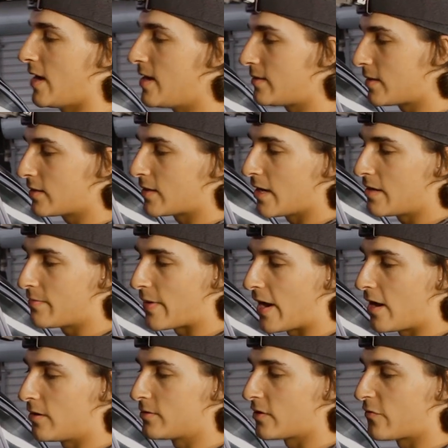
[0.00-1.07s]
8 to 10
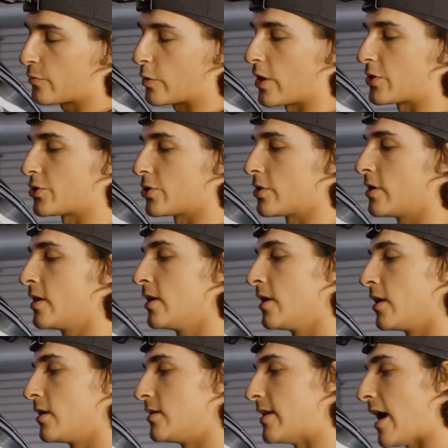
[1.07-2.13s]
pounds of pressure
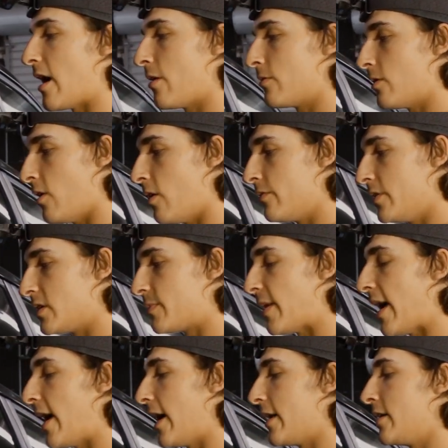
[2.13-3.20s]
down on this
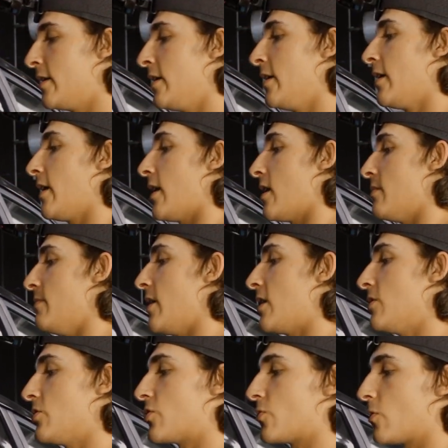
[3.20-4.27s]
pad and
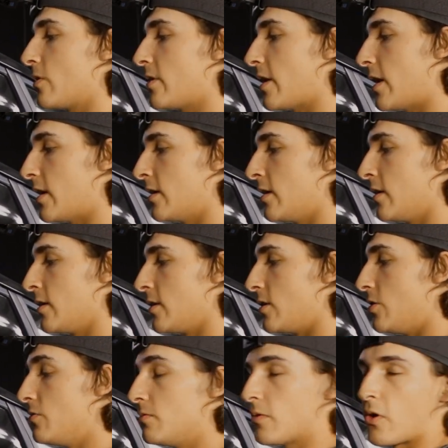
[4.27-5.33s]
making sure that
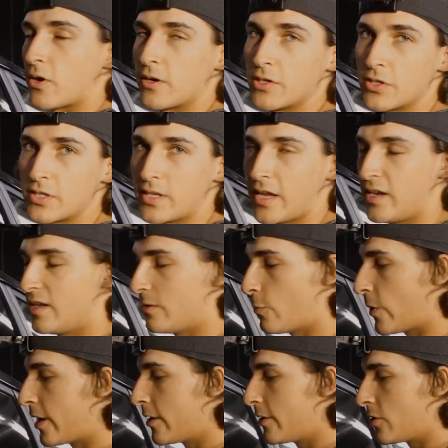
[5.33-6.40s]
you are understanding
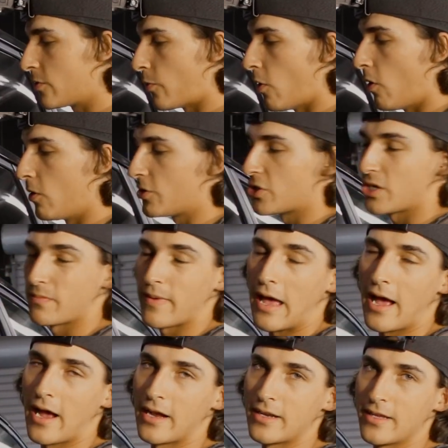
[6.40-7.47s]
where your polishing
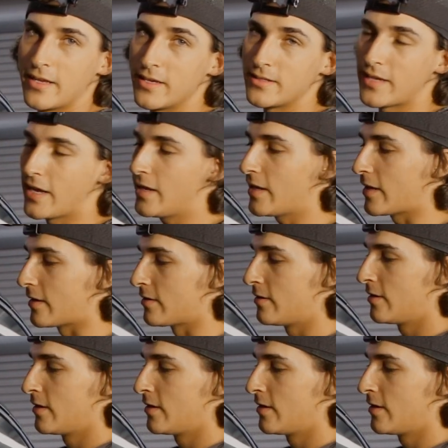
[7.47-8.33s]
pad is hitting.